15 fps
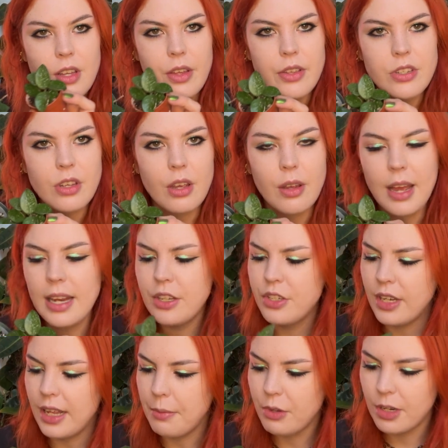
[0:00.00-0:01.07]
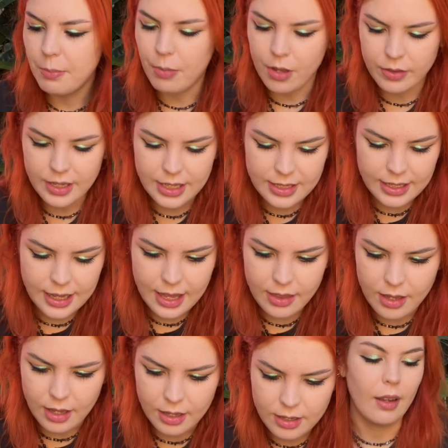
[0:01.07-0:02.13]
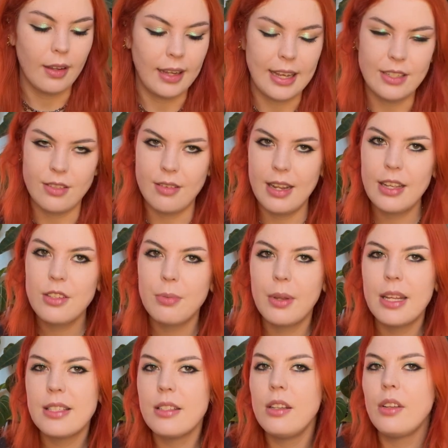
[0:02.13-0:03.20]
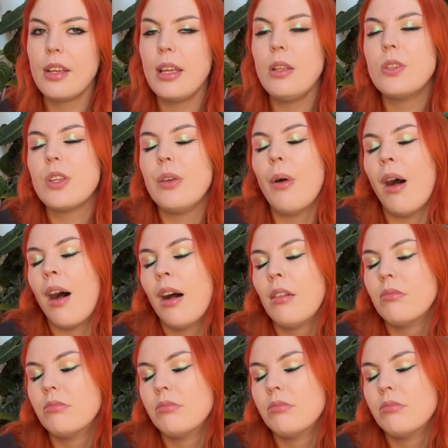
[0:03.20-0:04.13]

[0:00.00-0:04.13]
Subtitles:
So actually, I'm going to pop these together. Okay, so next one isn't looking too hot.